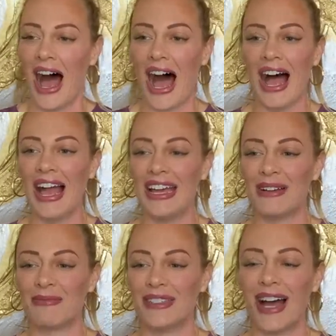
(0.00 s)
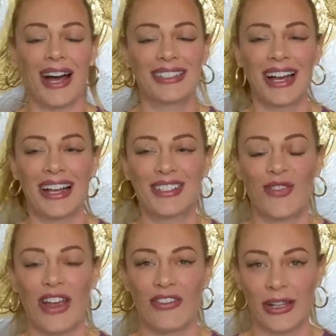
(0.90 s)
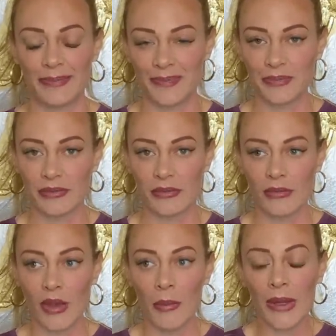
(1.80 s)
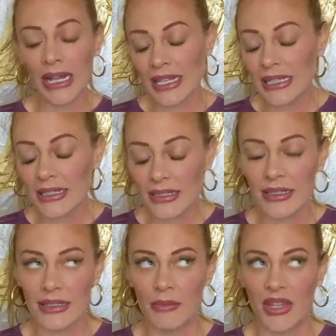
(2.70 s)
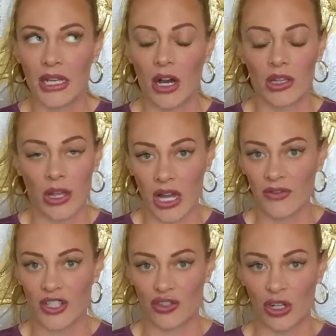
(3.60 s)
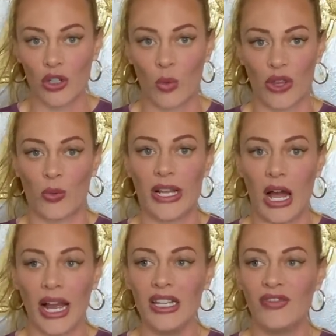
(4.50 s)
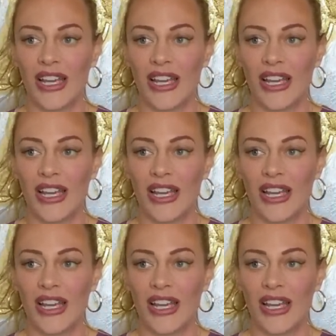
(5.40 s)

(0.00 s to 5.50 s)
I am not God's favorite. But I think that this is something a lot of us struggle with. We kind of